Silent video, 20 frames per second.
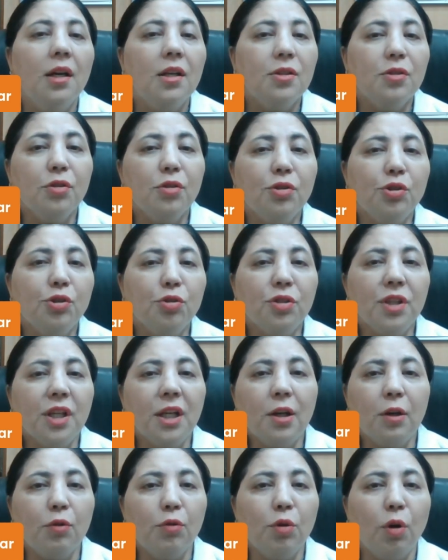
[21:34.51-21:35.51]
So should
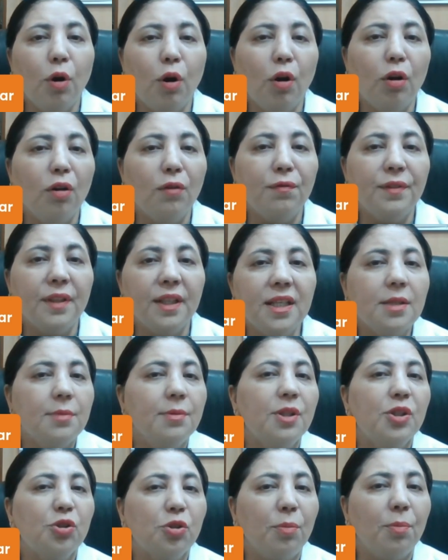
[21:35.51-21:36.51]
include all of these.
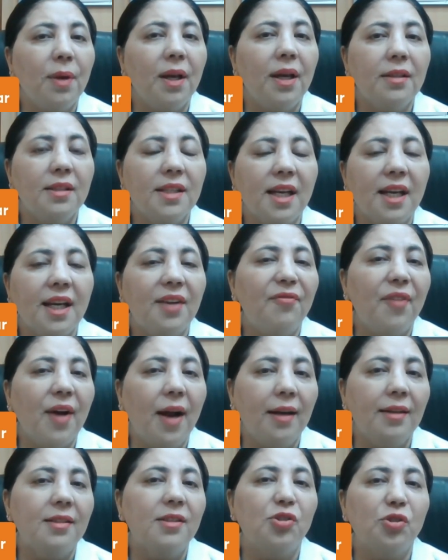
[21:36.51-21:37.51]
We should take
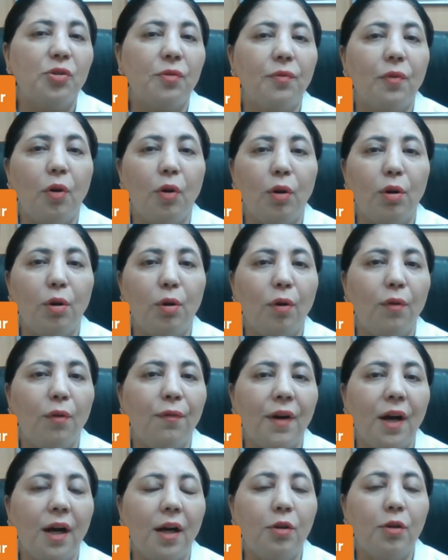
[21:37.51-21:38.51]
advantage of all
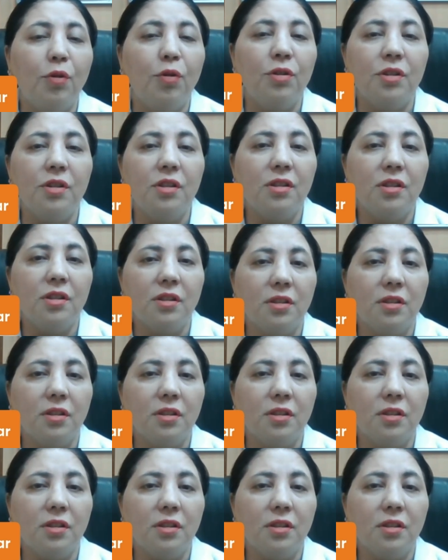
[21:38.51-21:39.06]
of our good.